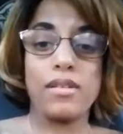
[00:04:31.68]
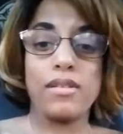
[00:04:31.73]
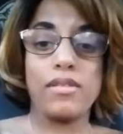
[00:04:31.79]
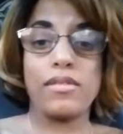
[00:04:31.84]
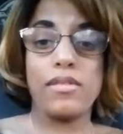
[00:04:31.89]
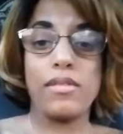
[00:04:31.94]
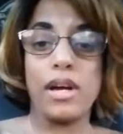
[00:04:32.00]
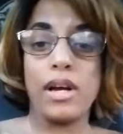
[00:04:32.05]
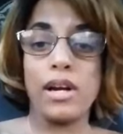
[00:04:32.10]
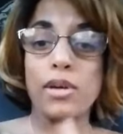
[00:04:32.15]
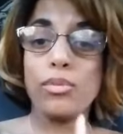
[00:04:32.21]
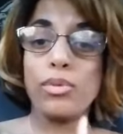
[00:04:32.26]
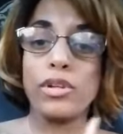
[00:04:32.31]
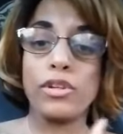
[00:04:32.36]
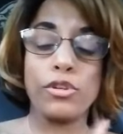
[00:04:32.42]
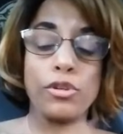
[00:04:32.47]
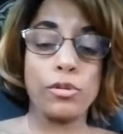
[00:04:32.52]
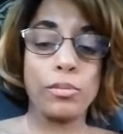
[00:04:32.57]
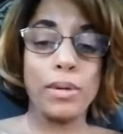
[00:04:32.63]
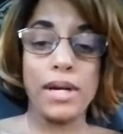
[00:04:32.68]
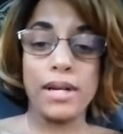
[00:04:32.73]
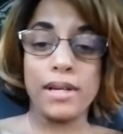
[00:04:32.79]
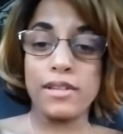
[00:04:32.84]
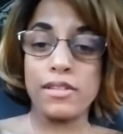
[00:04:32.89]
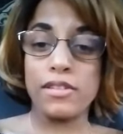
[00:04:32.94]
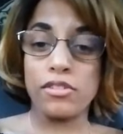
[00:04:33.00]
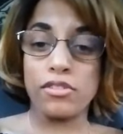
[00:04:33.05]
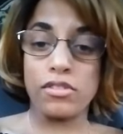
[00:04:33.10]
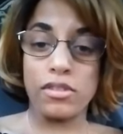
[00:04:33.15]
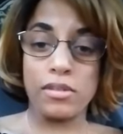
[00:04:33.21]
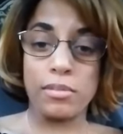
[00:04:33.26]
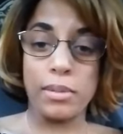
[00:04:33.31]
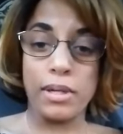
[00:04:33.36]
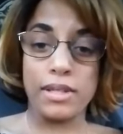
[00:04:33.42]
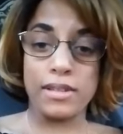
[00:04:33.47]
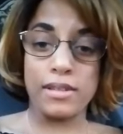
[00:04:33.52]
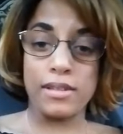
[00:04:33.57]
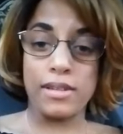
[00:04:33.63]
I don't want nobody
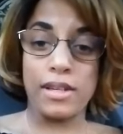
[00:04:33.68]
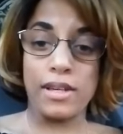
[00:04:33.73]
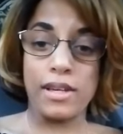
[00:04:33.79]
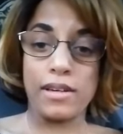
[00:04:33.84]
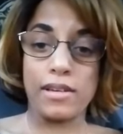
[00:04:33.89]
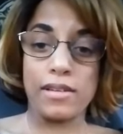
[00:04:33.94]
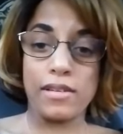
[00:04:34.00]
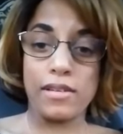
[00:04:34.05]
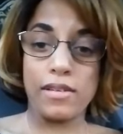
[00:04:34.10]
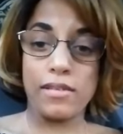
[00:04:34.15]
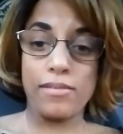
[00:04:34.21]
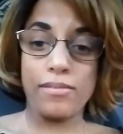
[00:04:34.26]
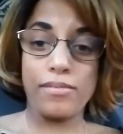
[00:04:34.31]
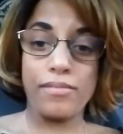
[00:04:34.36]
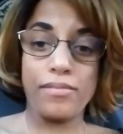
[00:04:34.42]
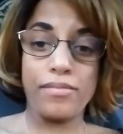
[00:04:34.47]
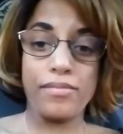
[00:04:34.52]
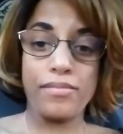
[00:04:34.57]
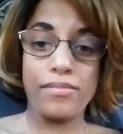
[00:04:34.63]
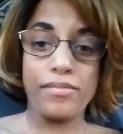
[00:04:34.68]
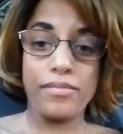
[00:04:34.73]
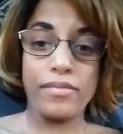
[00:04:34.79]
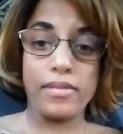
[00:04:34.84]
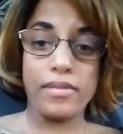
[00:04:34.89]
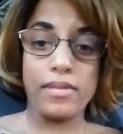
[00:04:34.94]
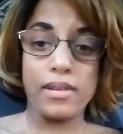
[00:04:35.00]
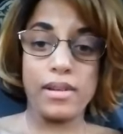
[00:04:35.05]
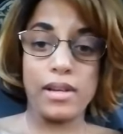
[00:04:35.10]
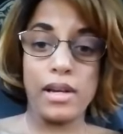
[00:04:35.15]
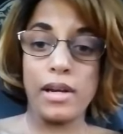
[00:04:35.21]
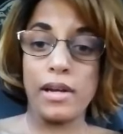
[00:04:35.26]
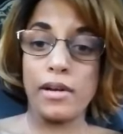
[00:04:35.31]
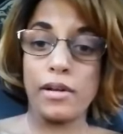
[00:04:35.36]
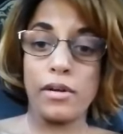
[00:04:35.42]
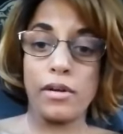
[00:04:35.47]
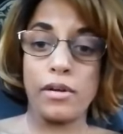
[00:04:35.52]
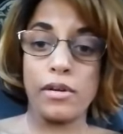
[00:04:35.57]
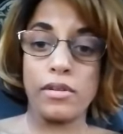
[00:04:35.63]
disrespecting X at
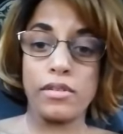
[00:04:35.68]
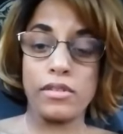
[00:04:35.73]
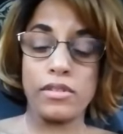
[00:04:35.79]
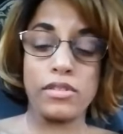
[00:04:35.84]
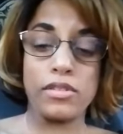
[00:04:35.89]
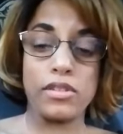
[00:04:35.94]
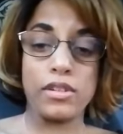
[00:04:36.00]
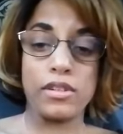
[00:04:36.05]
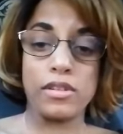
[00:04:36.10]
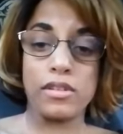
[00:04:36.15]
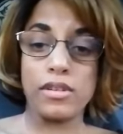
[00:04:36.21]
all. It's just a